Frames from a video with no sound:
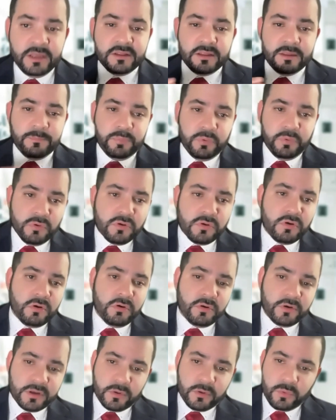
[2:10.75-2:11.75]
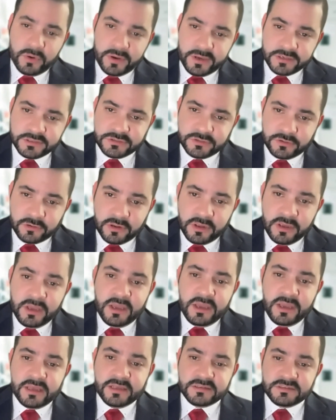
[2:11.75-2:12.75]
The Pooled cohort equation
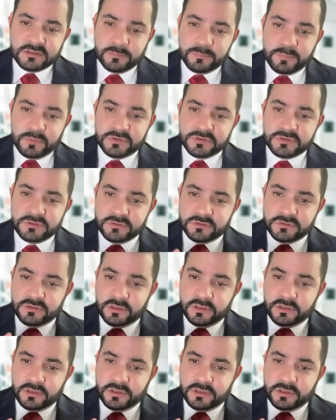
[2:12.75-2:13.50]
is supposed to,